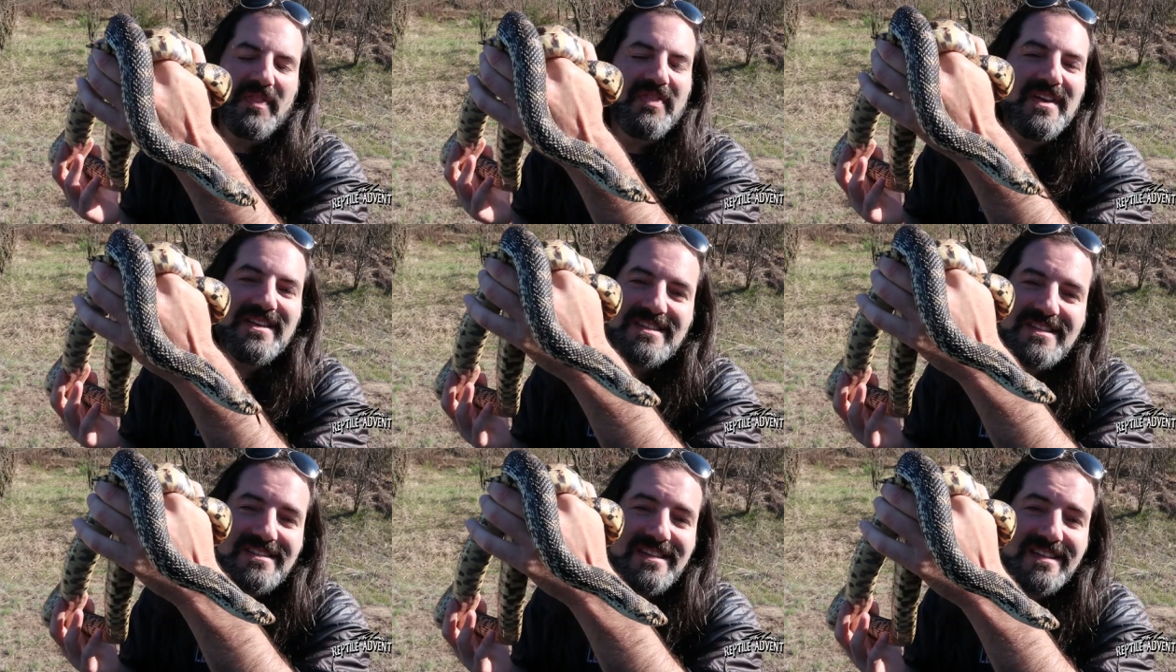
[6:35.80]
But
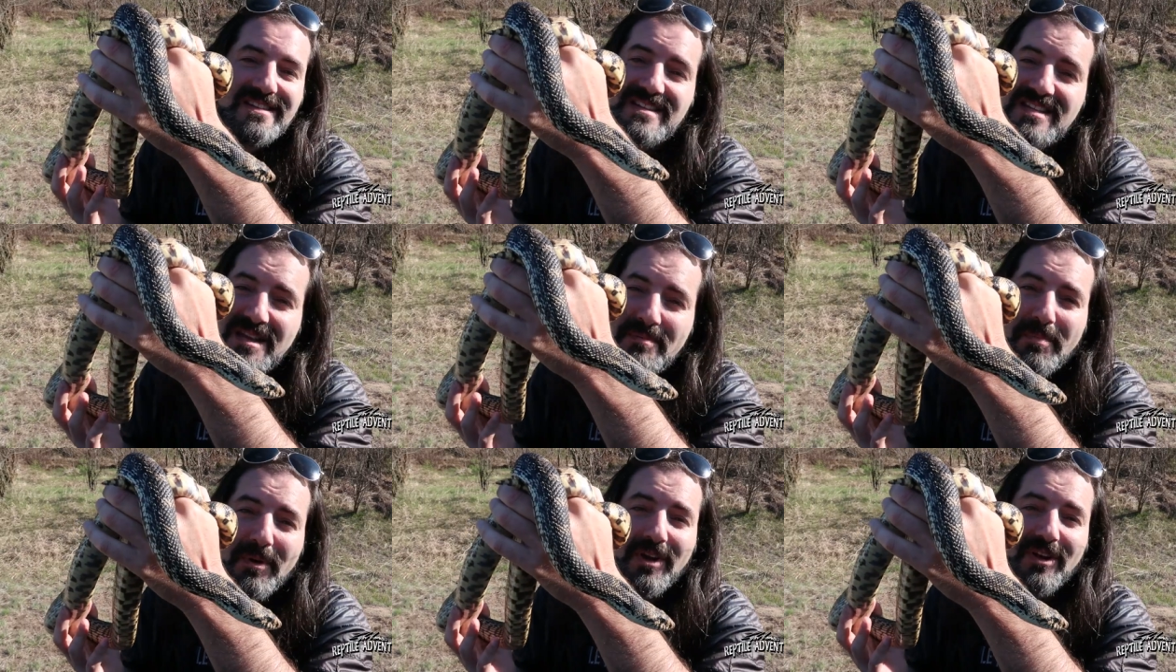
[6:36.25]
this is a
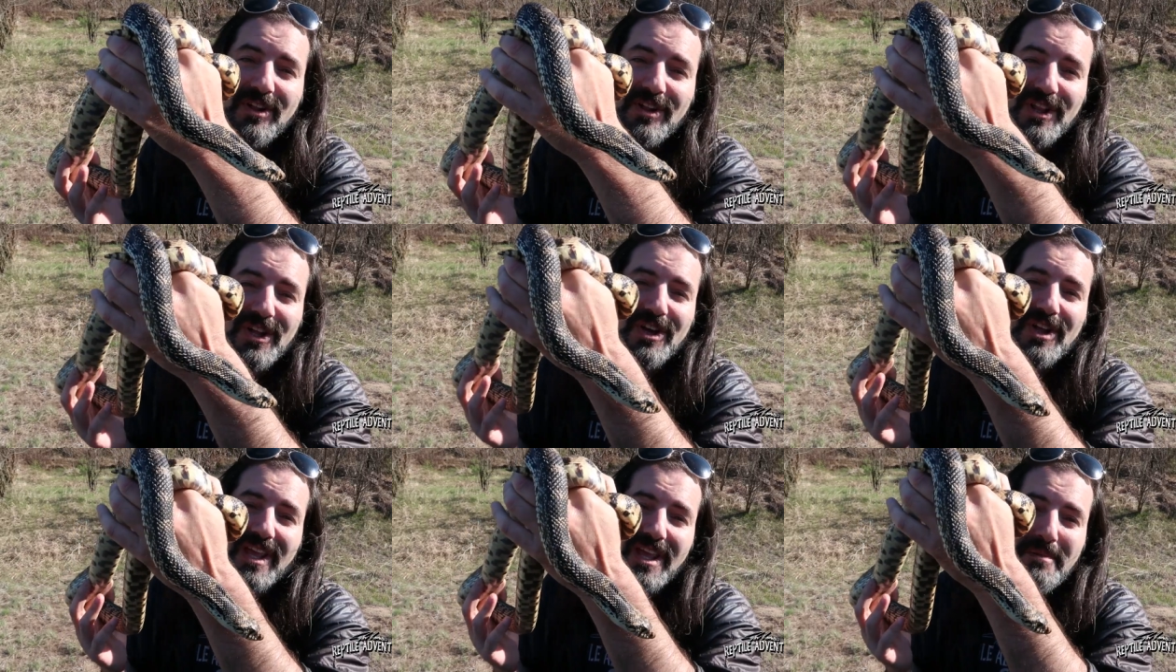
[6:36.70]

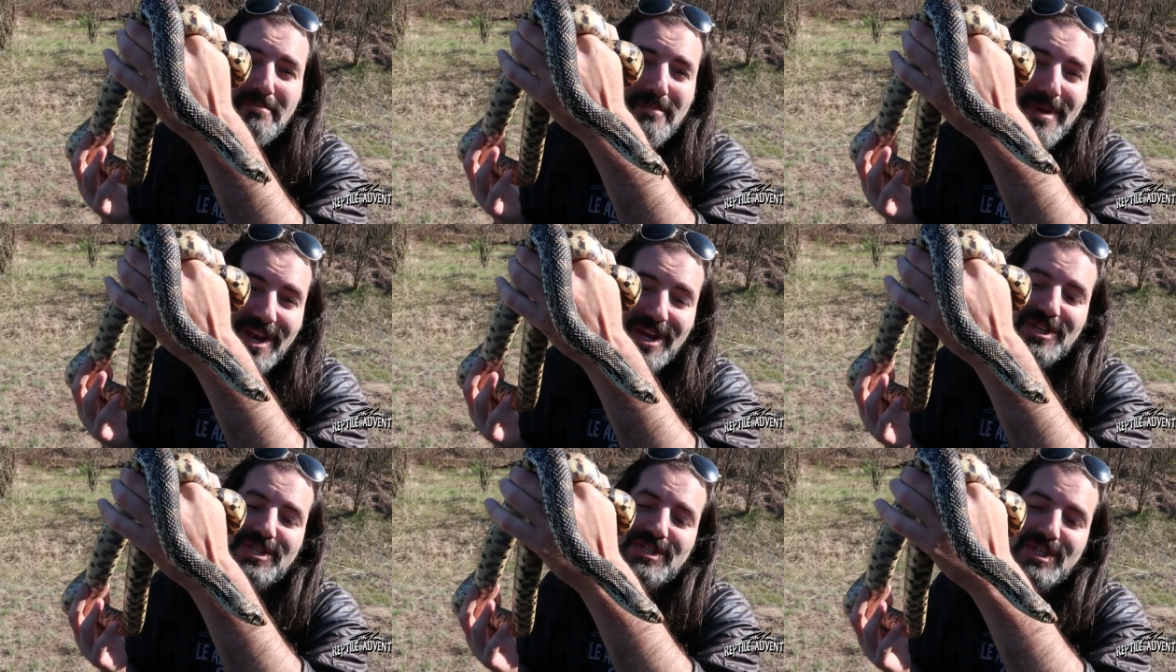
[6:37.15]
typical looking
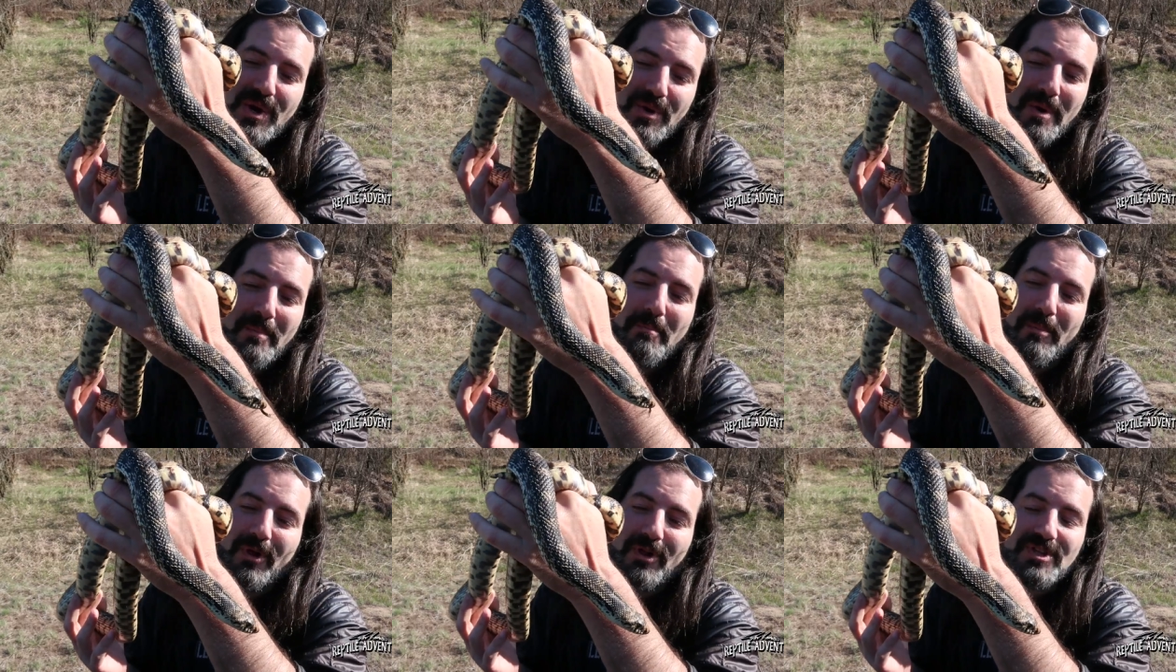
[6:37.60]

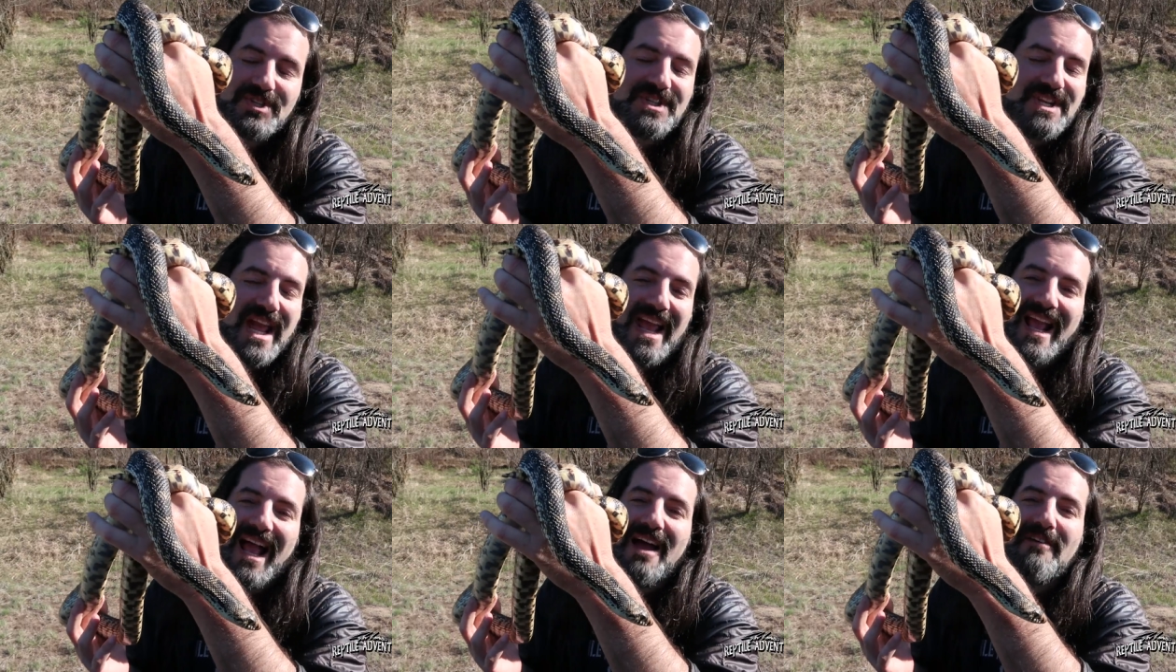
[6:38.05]
Minnesota bull
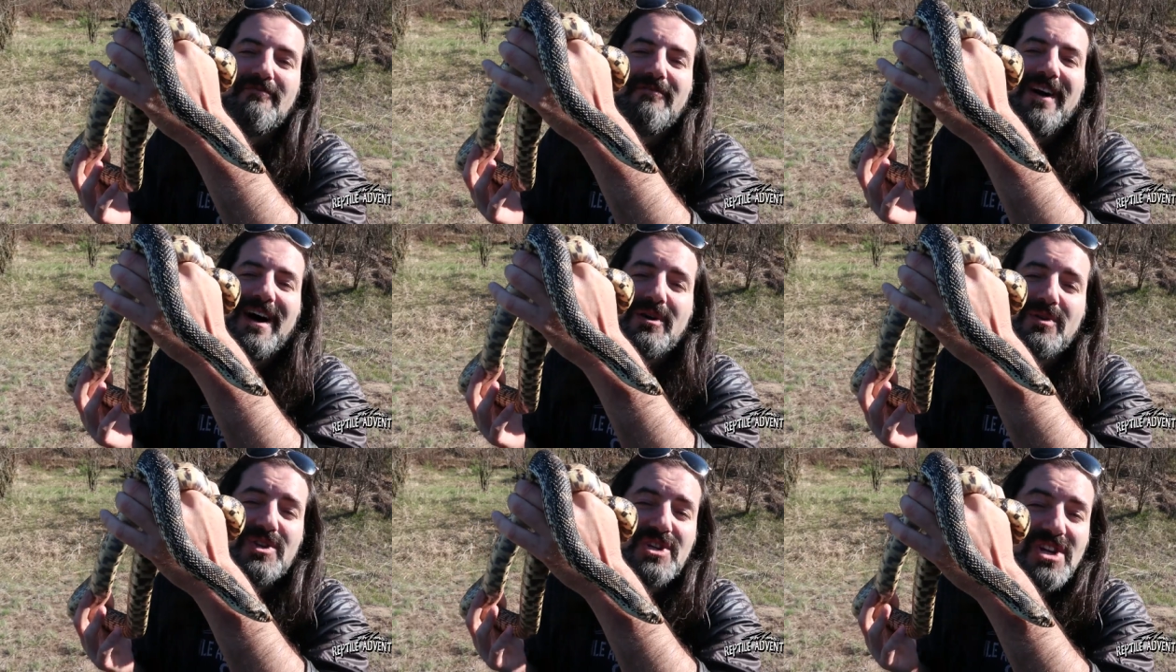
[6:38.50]
snake. I've
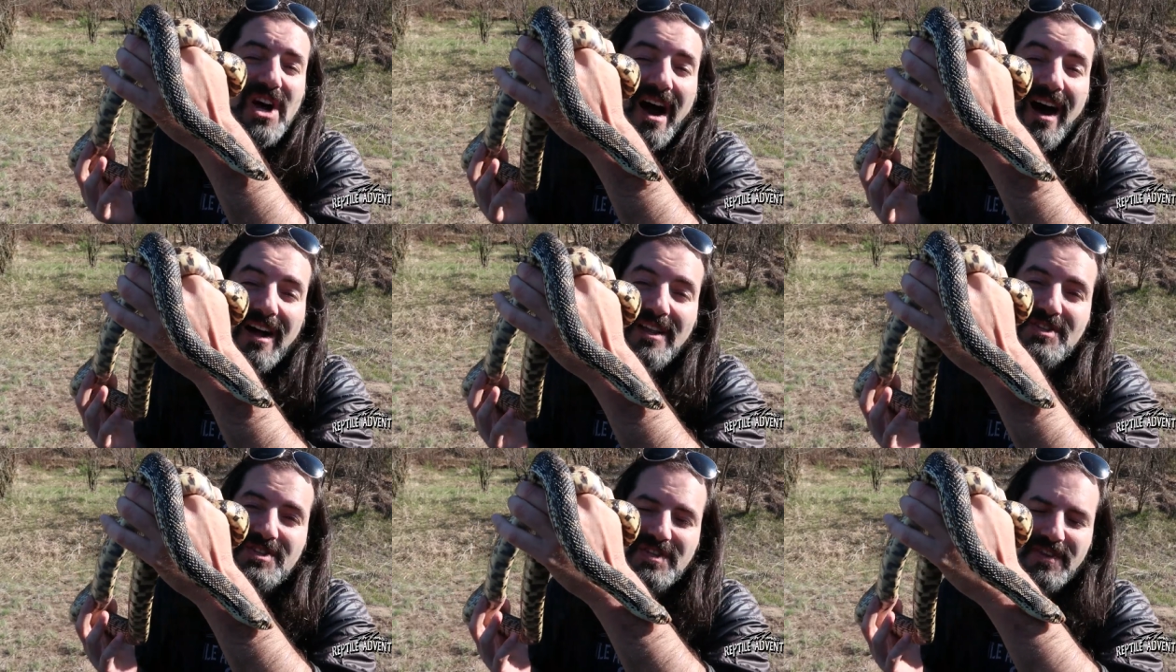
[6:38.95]
found
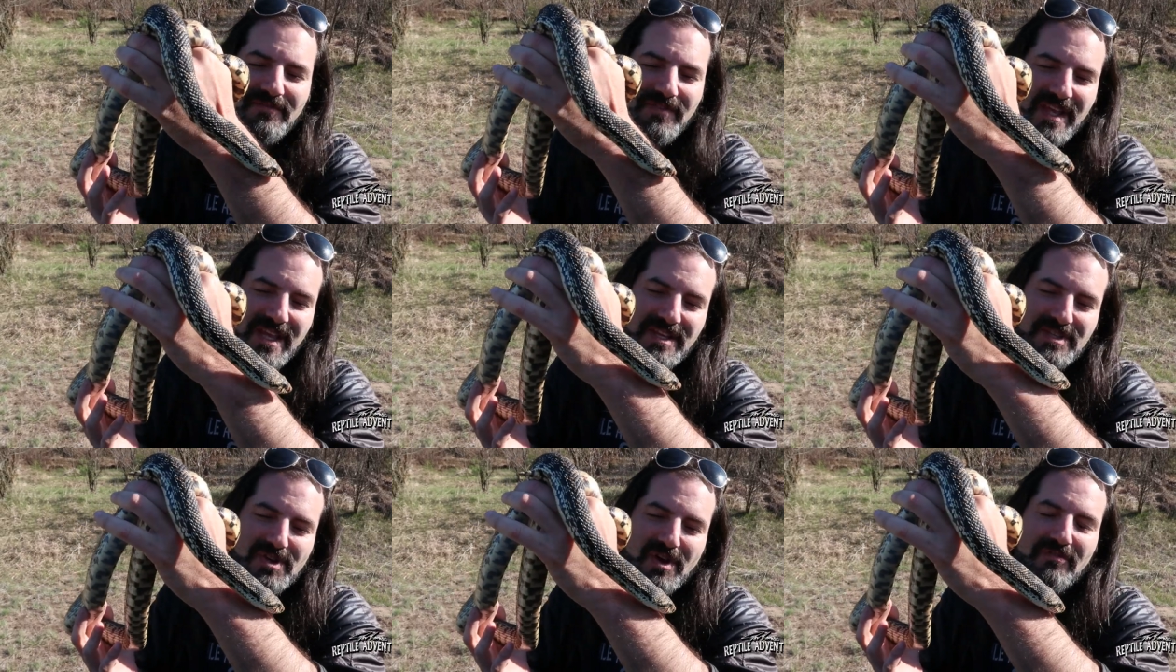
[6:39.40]
tons of
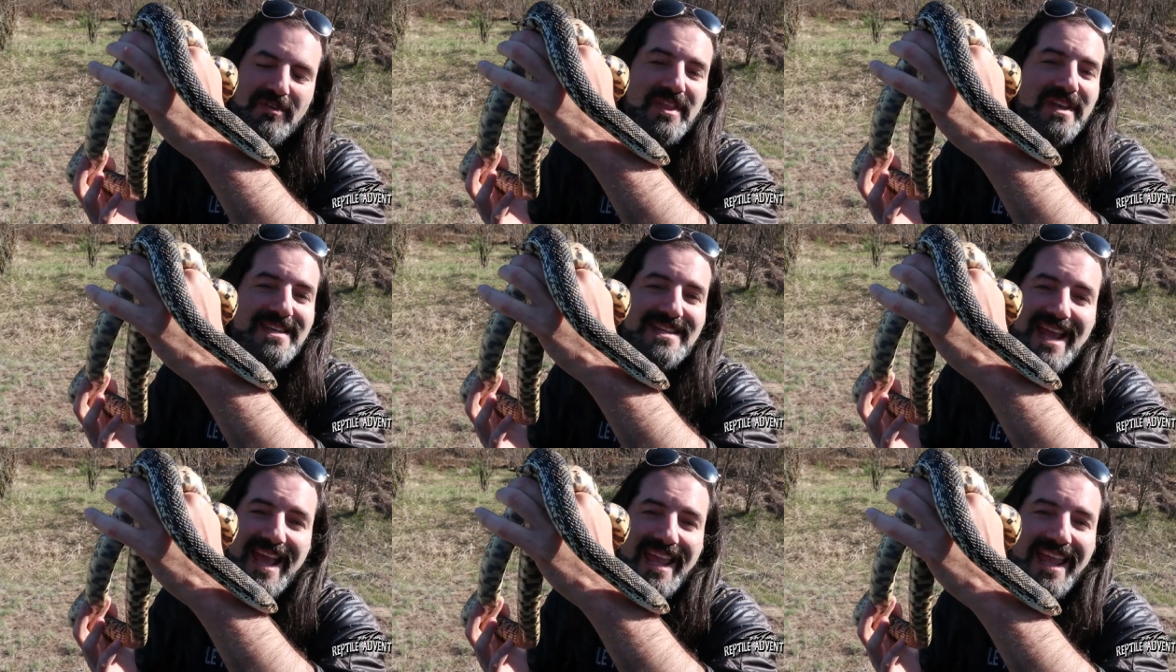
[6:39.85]
these over
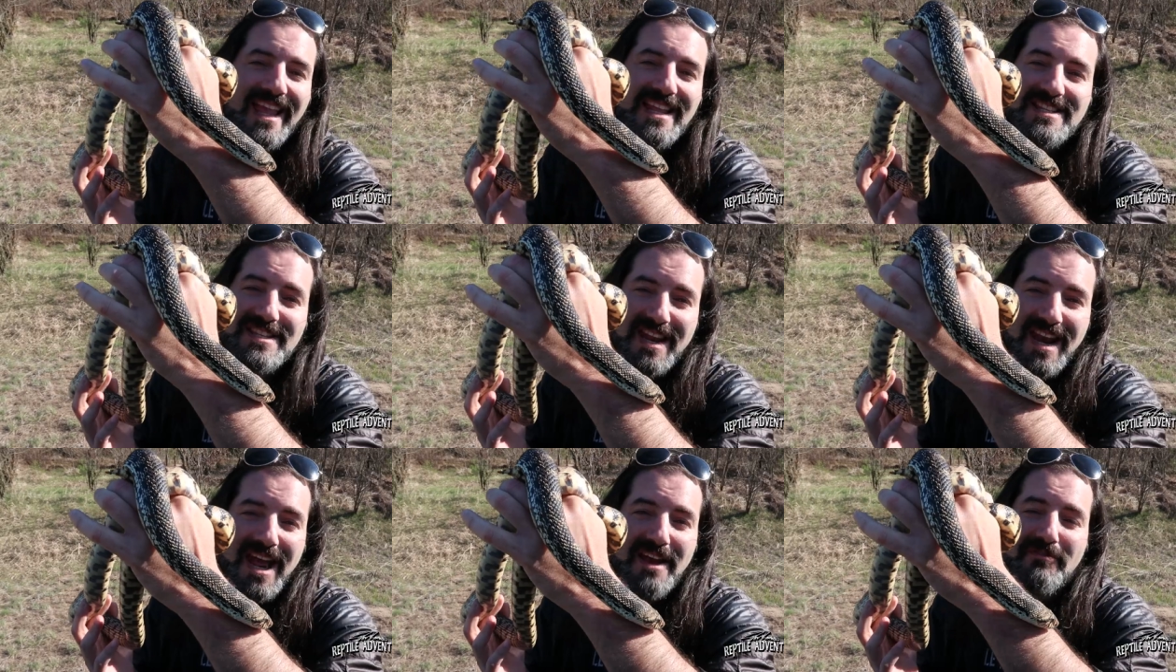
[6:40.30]
the
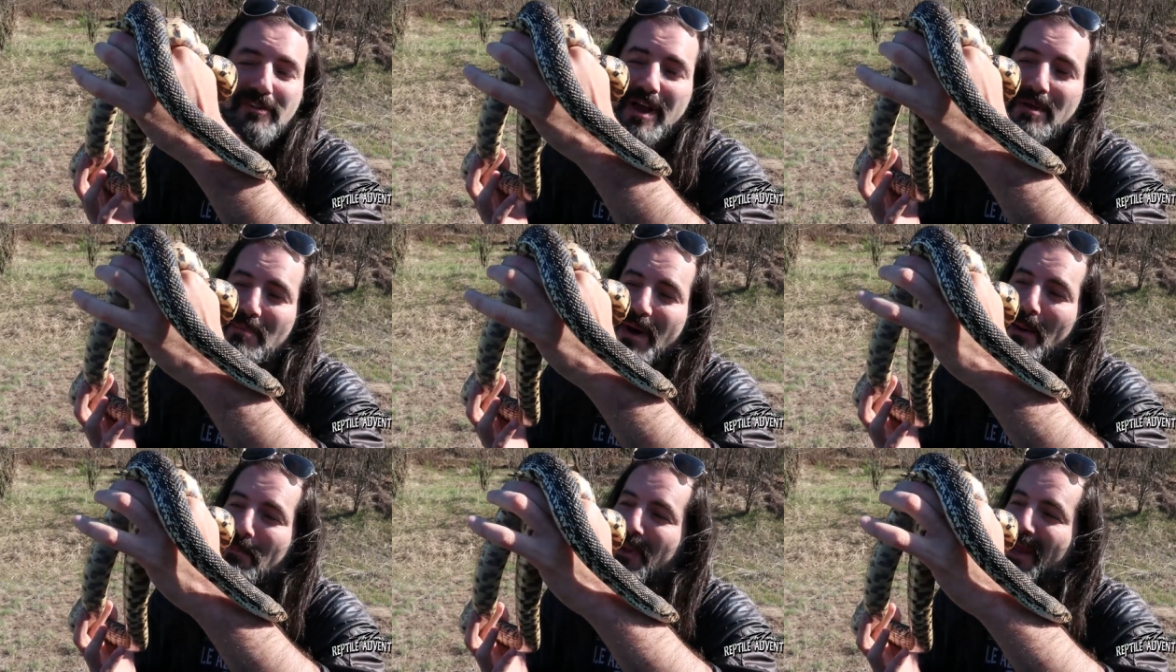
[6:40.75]
decades that I've
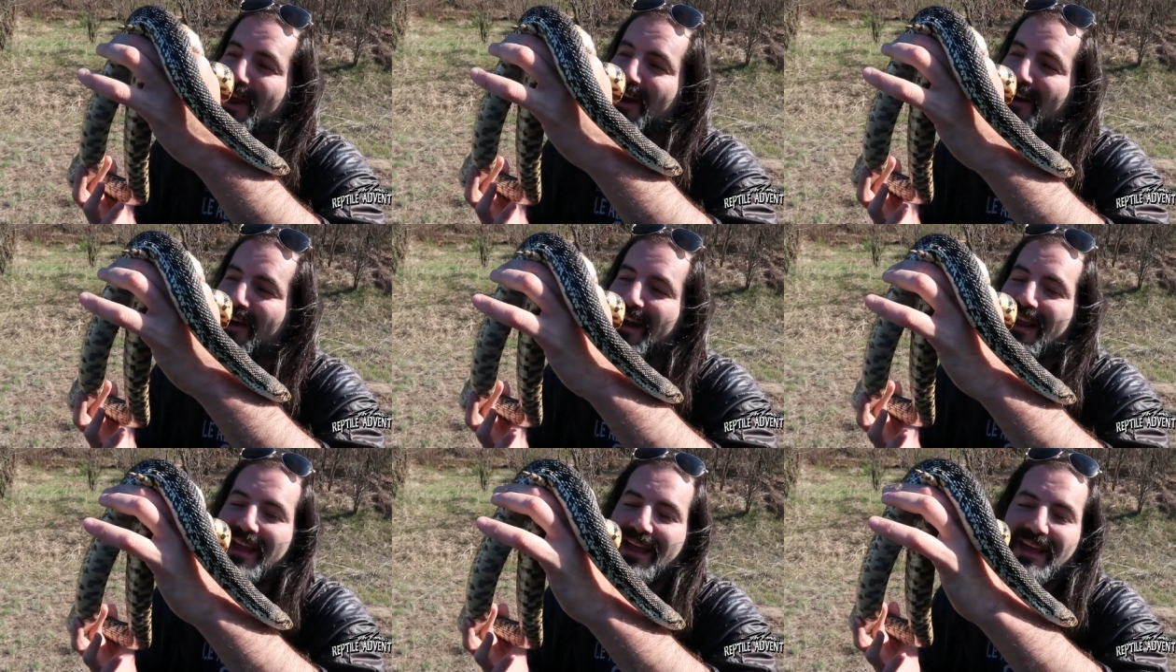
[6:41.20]
come up
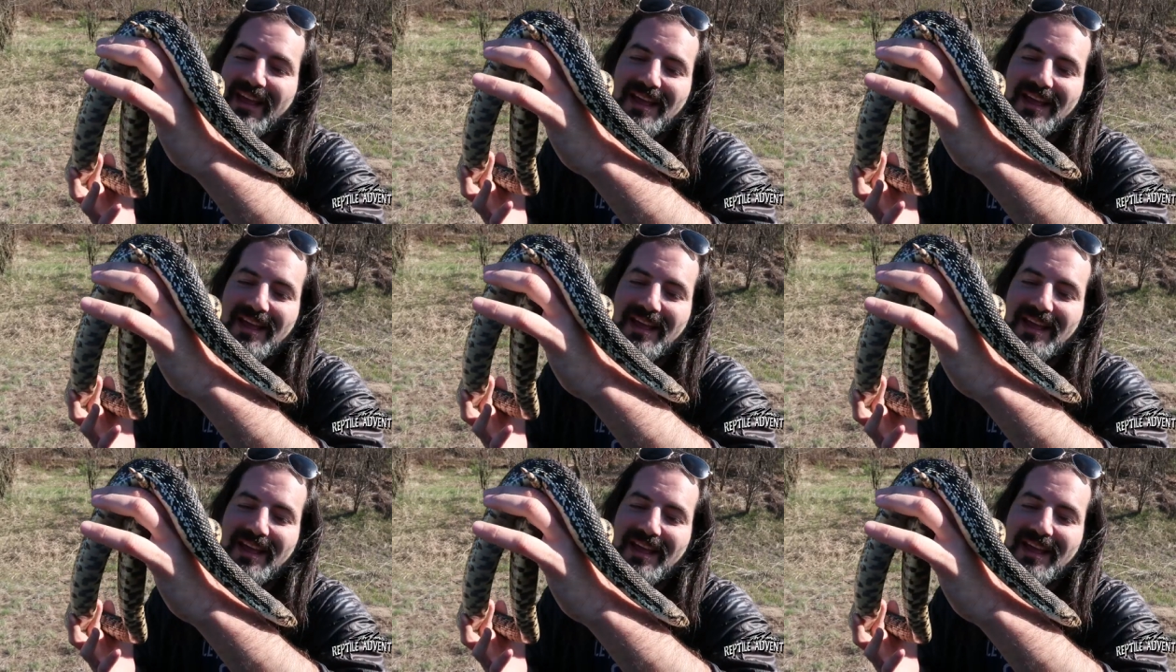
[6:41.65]
here.